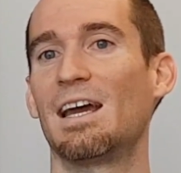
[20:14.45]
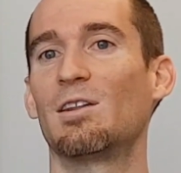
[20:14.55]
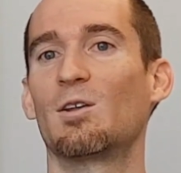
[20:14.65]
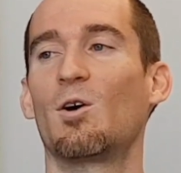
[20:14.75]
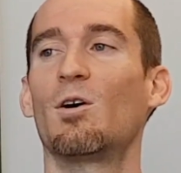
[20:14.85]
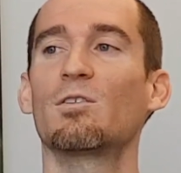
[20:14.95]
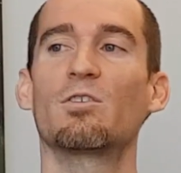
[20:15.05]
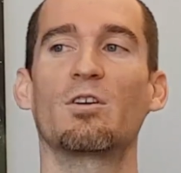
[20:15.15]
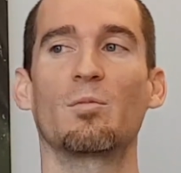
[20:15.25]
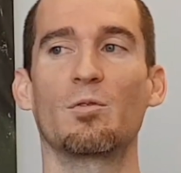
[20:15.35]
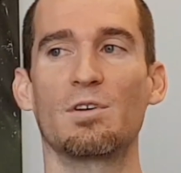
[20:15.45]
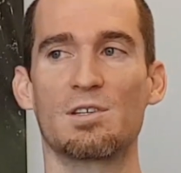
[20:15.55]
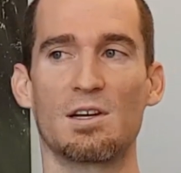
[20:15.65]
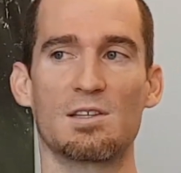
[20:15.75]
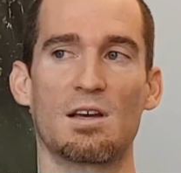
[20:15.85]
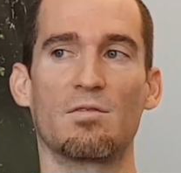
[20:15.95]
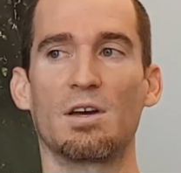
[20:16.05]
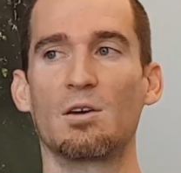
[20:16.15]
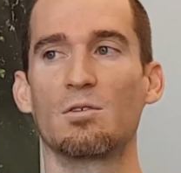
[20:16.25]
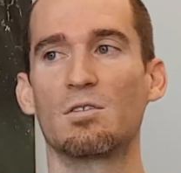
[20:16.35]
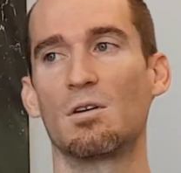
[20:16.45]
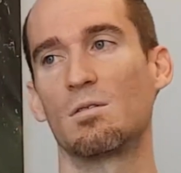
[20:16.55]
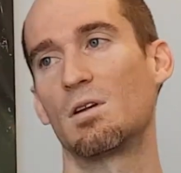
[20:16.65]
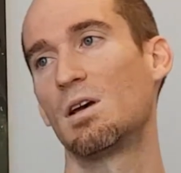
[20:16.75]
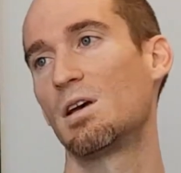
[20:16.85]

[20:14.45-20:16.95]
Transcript: in the long term, it resets that vagal tone.